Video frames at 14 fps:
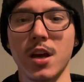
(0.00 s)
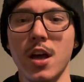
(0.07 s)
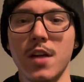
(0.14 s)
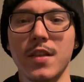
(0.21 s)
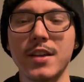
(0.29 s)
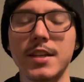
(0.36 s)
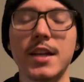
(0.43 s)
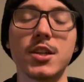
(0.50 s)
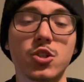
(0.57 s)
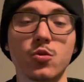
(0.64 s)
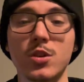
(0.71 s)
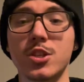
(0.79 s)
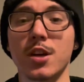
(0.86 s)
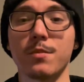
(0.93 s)
They tend to
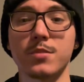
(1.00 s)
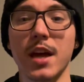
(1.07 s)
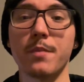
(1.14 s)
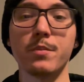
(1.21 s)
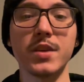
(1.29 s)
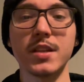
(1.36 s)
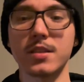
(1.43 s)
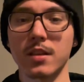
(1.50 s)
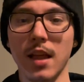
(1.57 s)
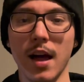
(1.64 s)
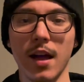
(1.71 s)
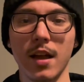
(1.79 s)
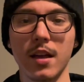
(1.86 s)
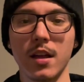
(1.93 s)
switch up type beats a
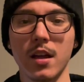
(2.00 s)
lot,